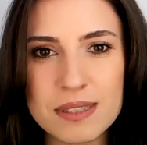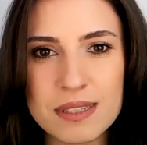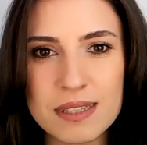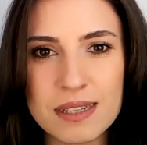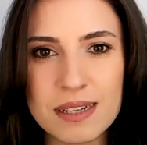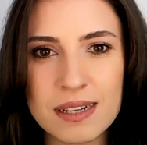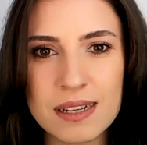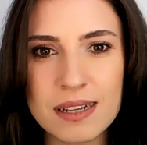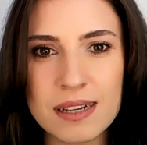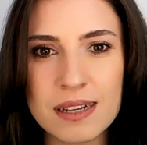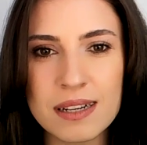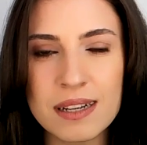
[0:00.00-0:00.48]

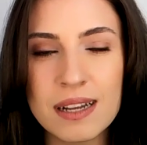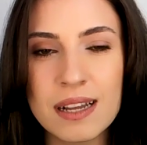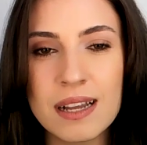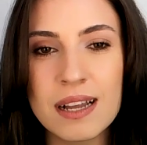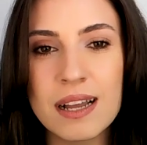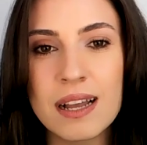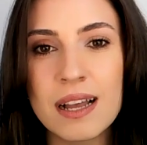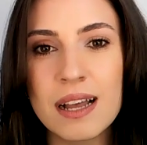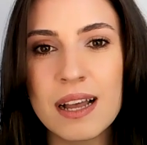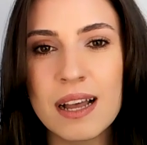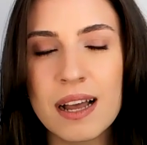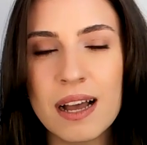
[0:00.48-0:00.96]

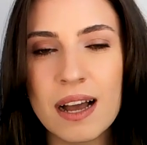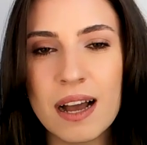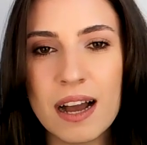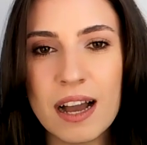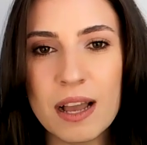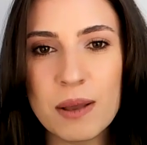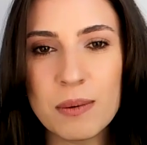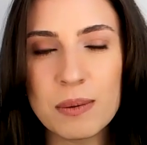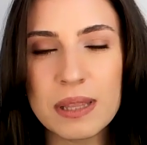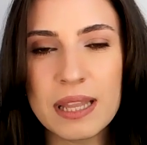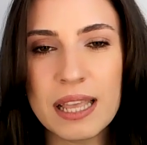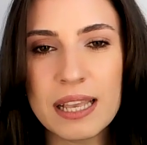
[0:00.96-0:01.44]

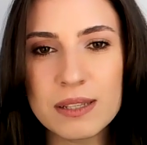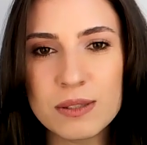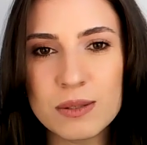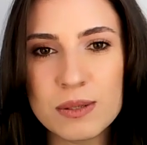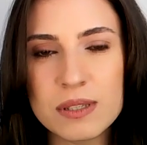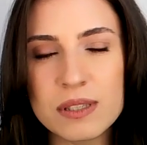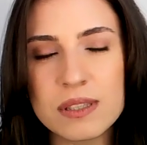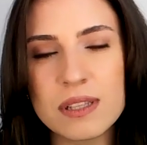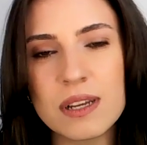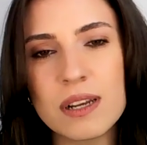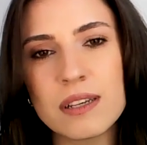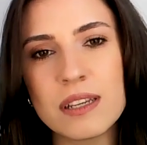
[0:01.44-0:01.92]
I would like
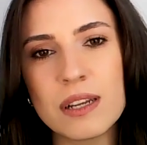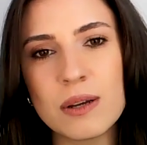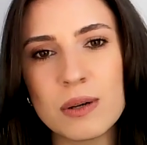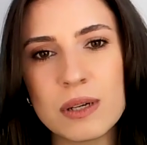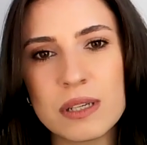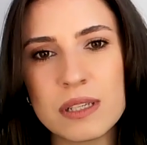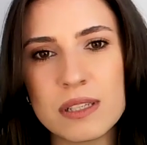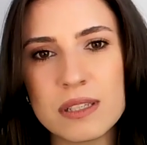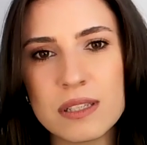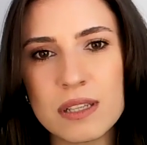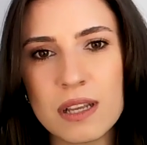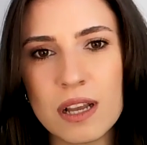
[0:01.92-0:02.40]
to start
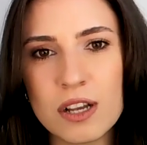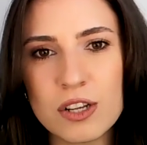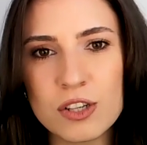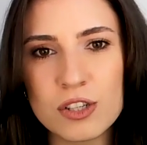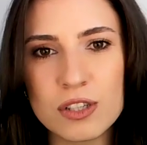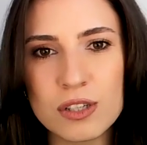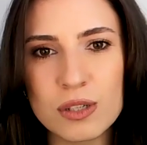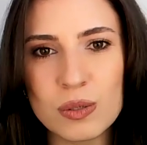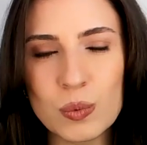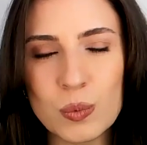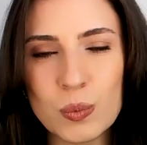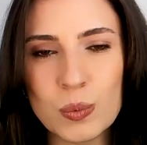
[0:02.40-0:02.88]
our
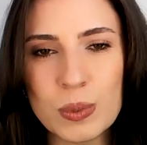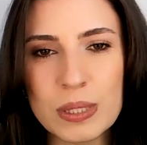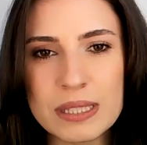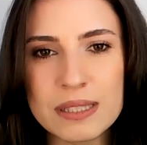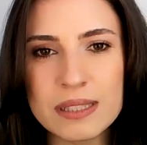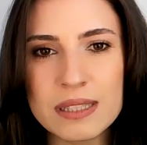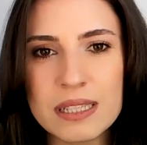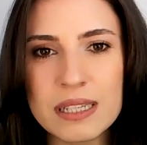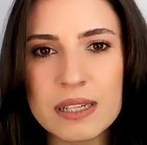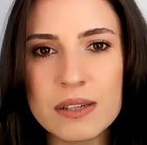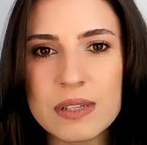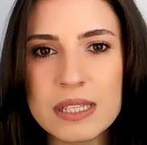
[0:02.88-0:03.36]
discussion
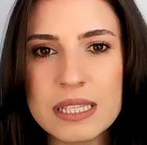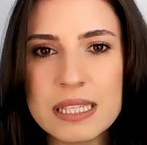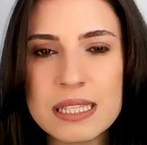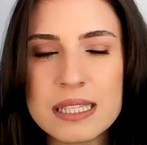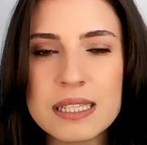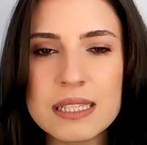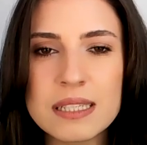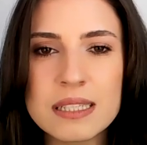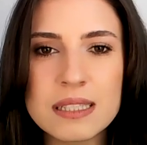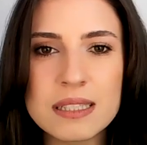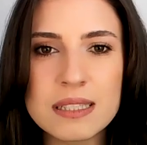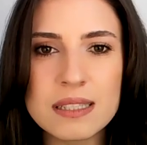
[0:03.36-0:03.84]
with the
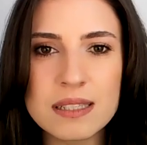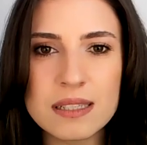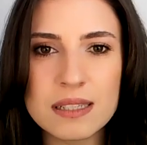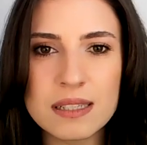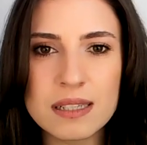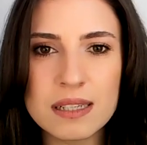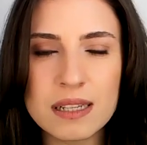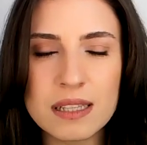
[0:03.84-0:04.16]
recent